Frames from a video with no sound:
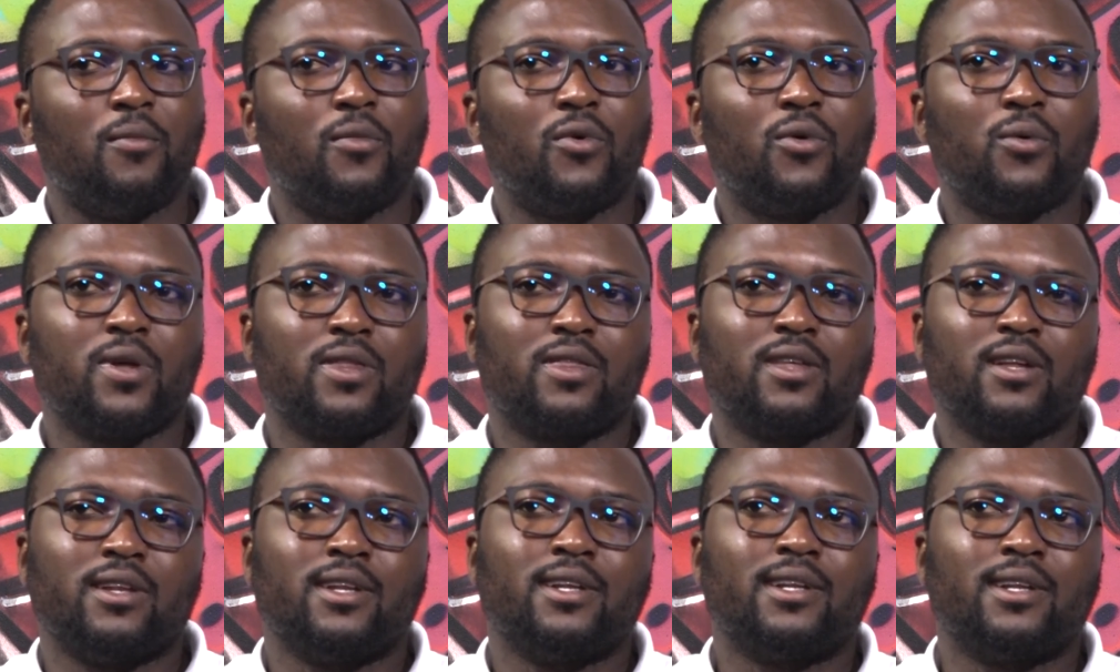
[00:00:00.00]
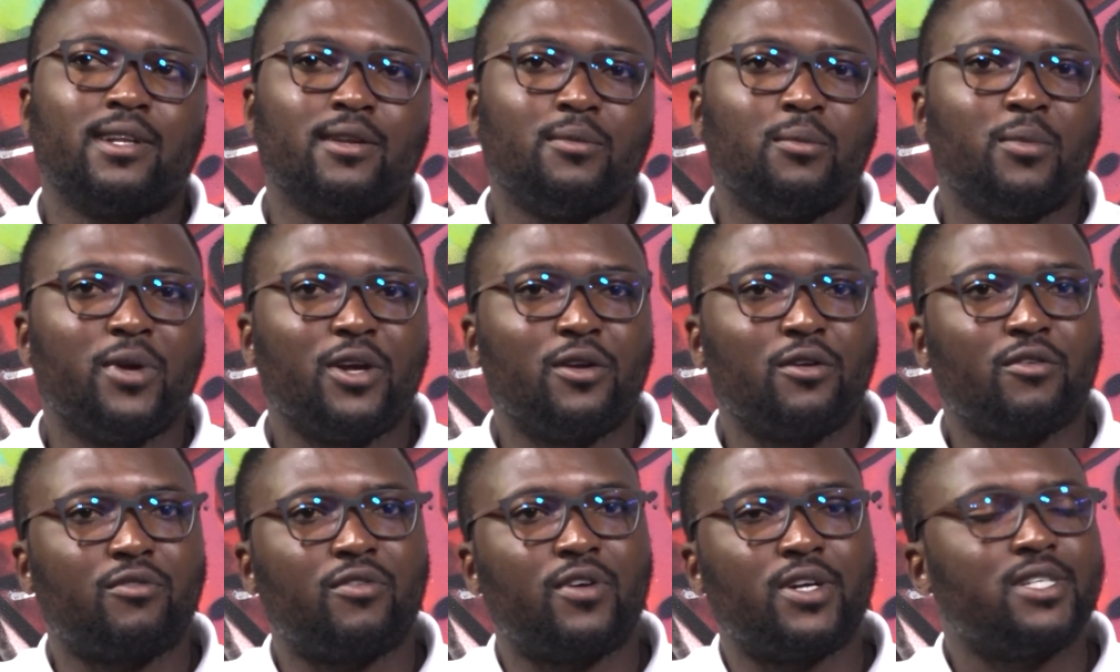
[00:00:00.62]
with a little bit
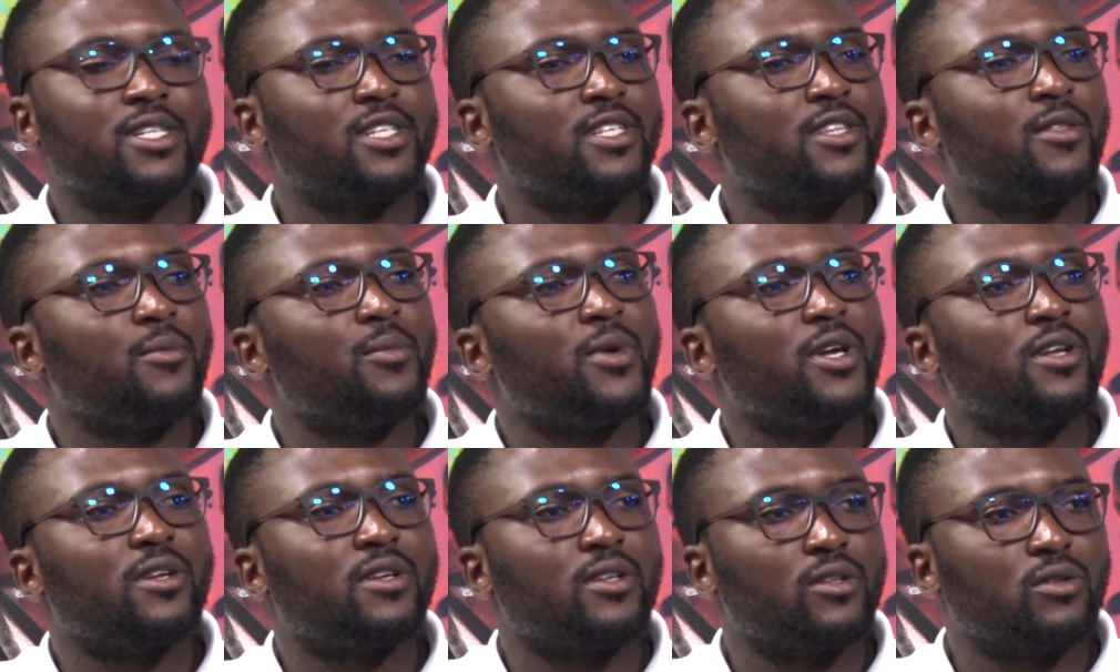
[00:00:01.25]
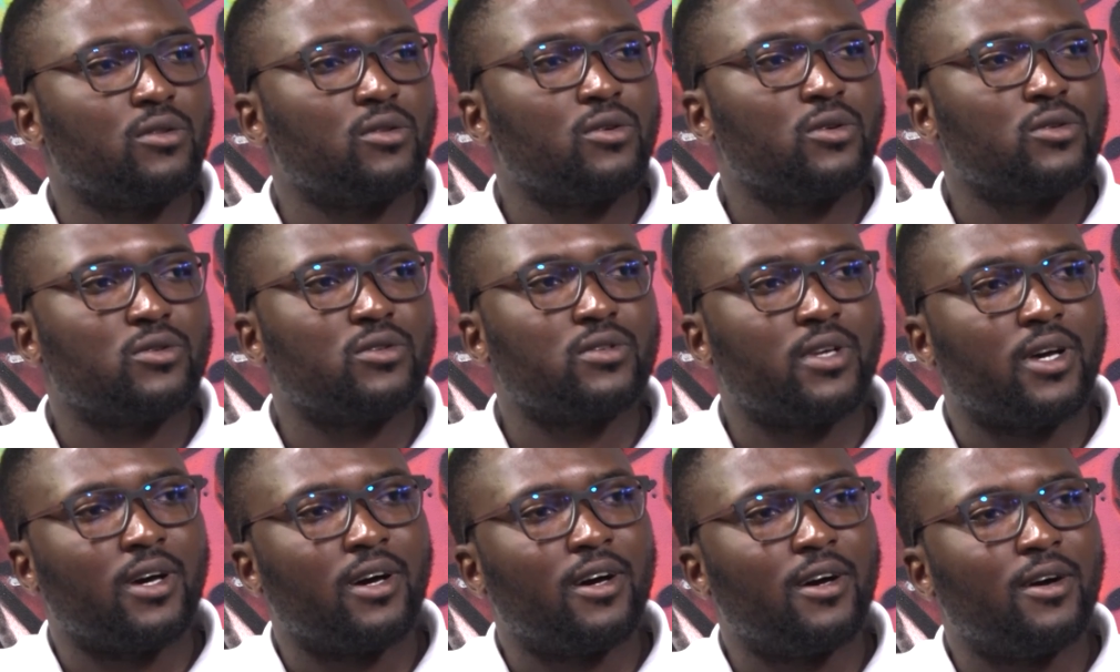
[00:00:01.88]
of adjustment, those
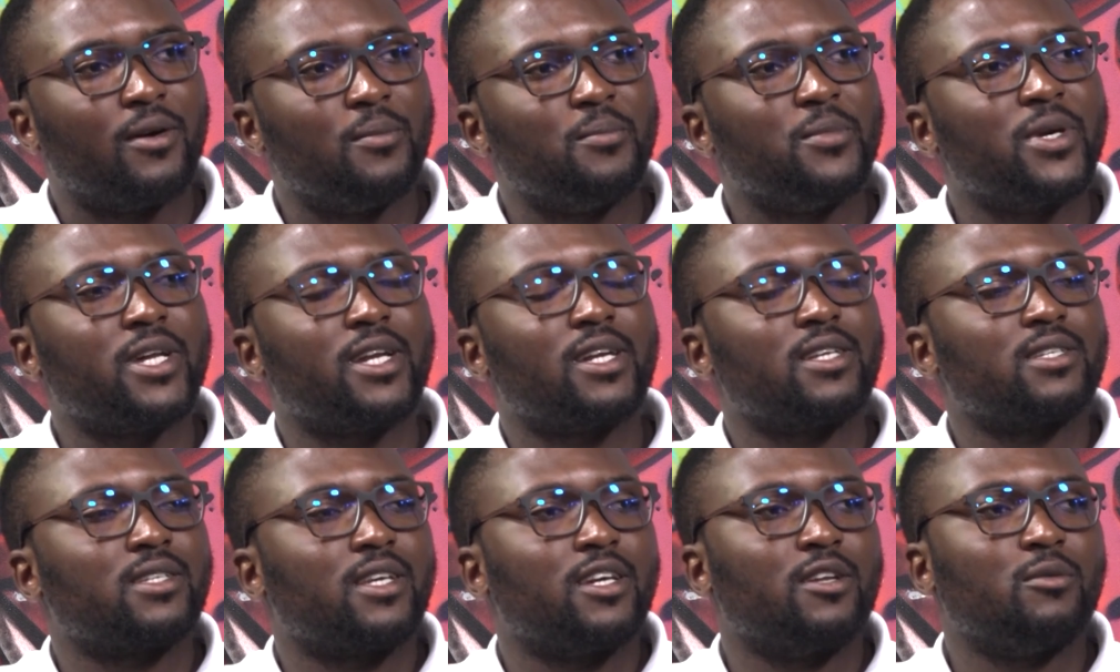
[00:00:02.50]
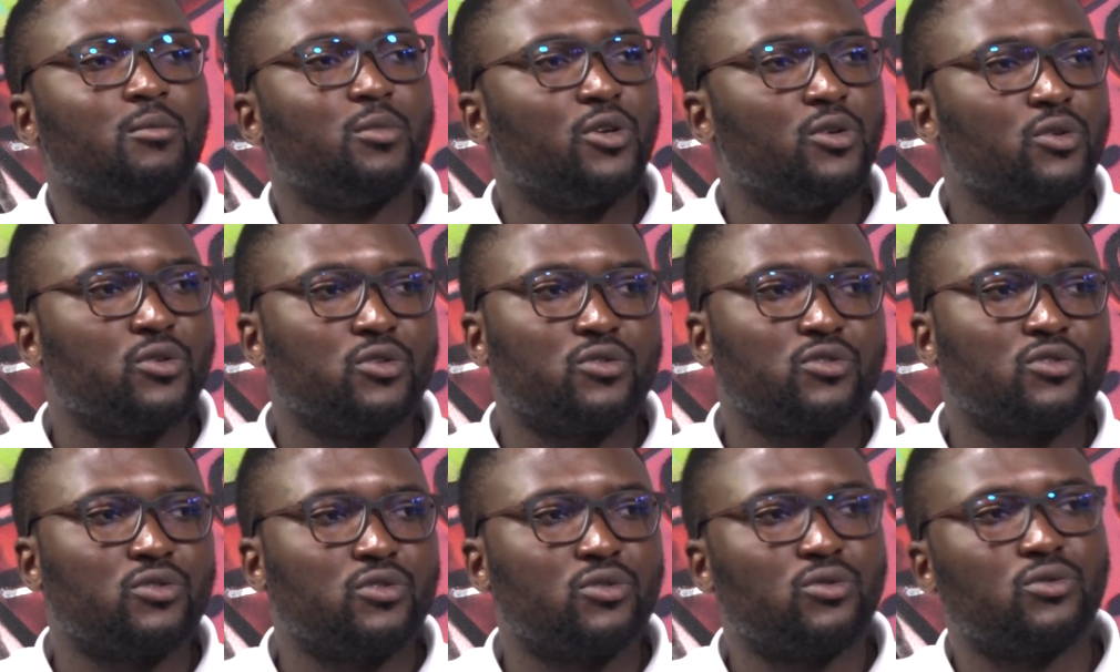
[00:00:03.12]
mirrors can be
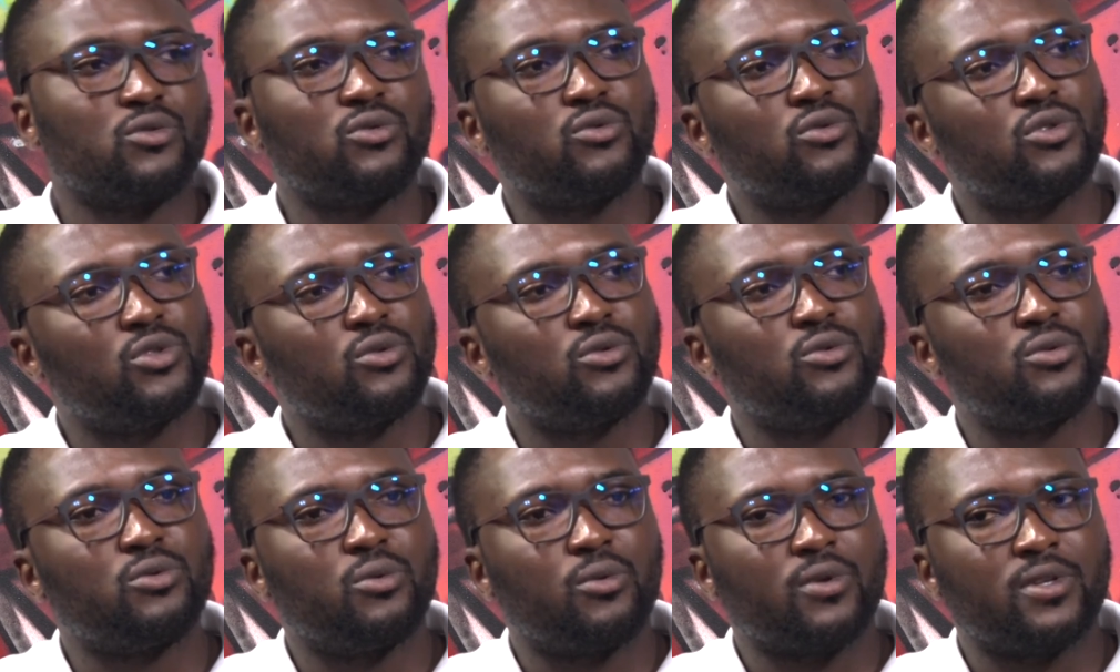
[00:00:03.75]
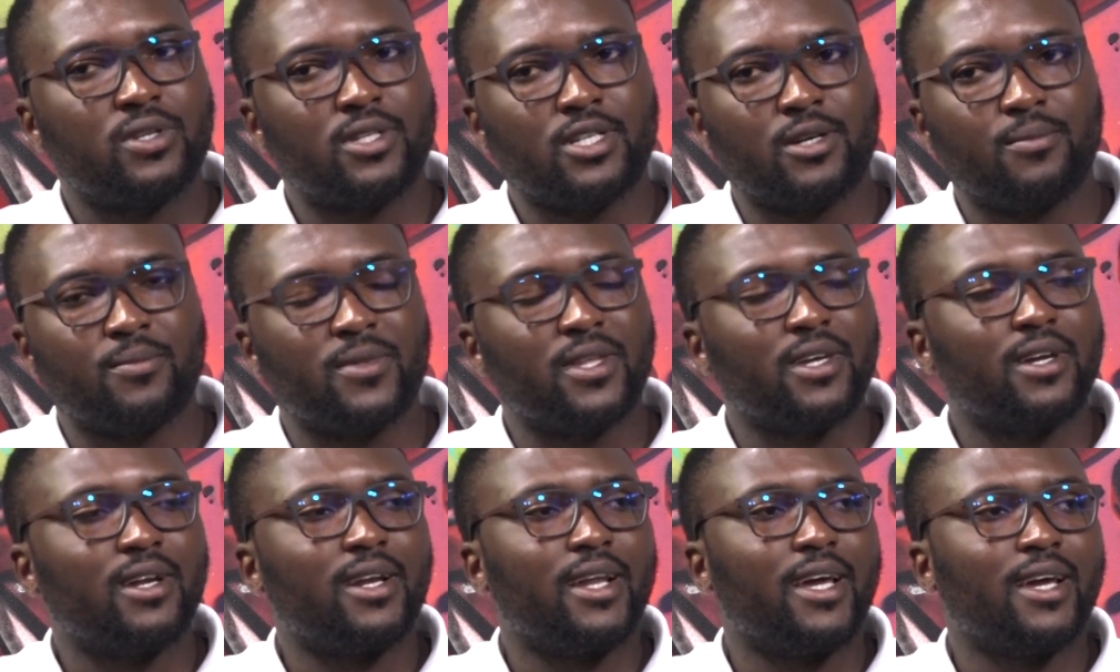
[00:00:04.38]
used to do
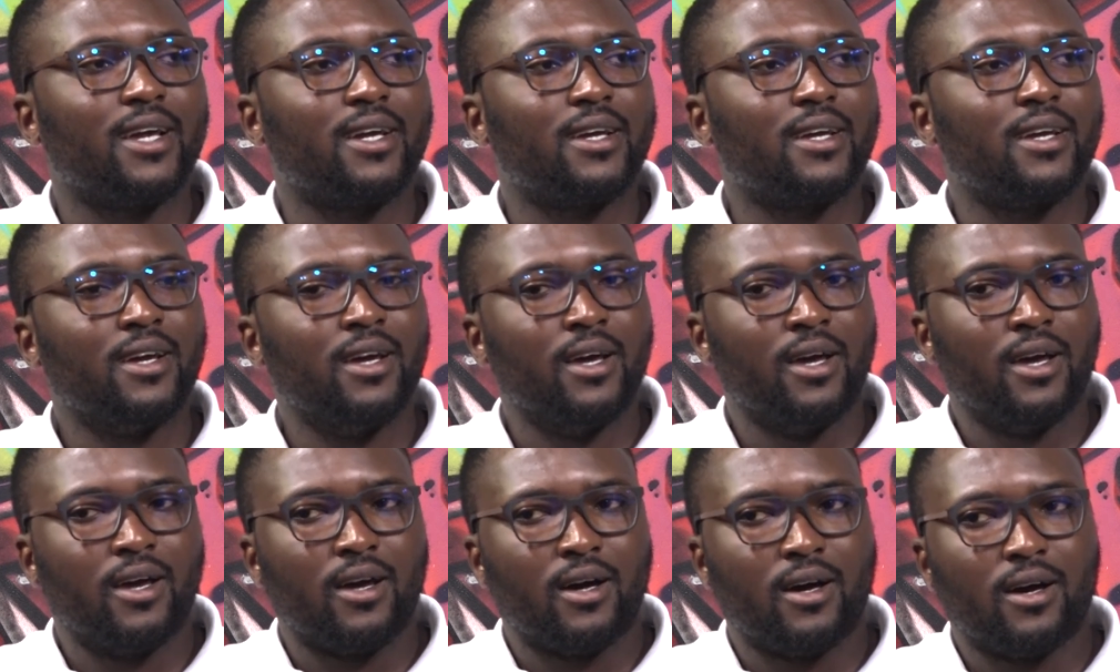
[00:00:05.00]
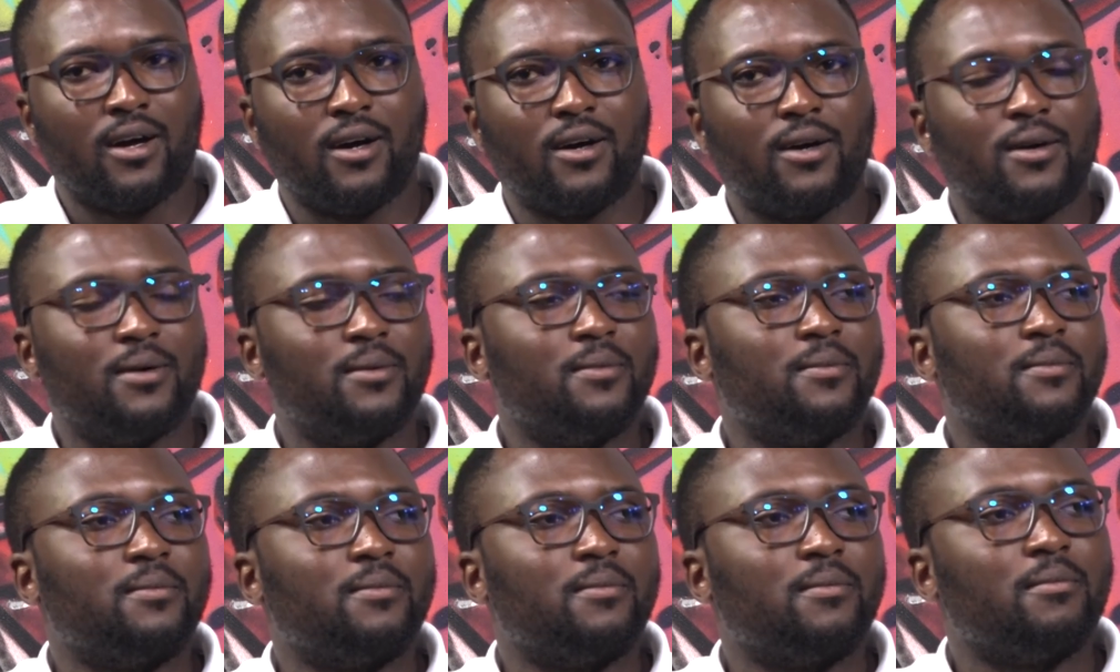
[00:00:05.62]
something like
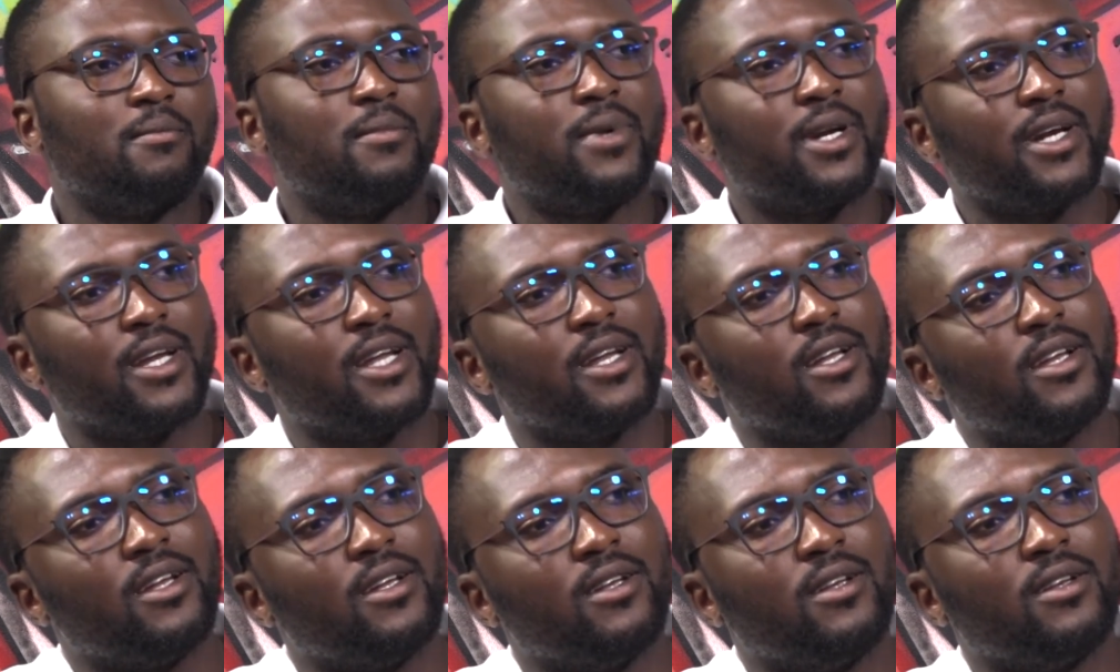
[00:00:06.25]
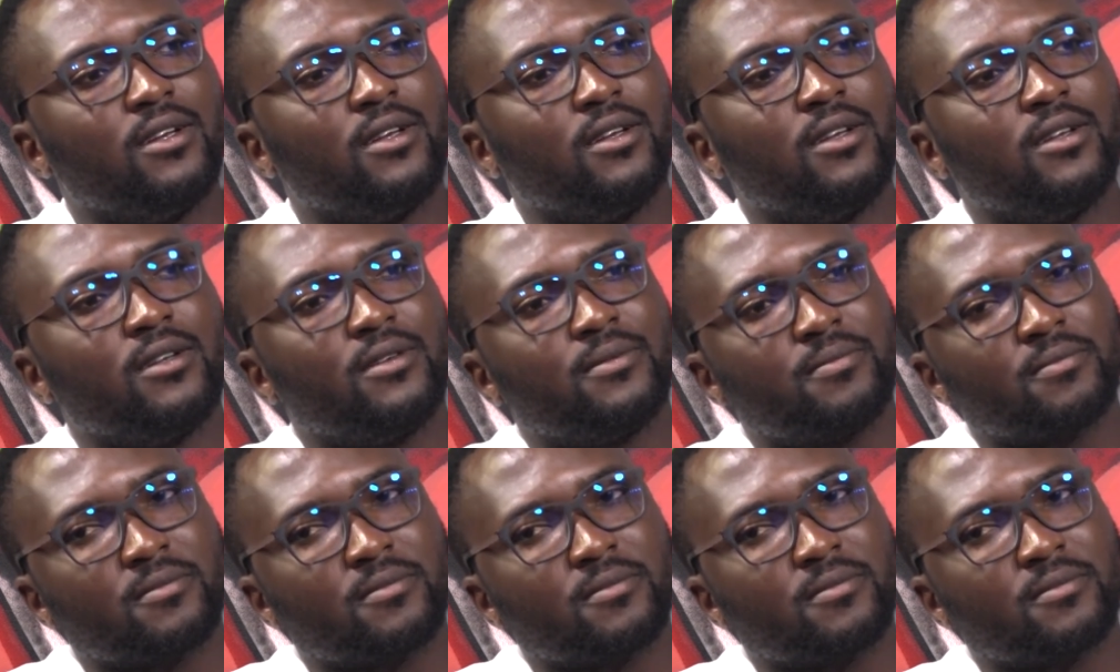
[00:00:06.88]
brain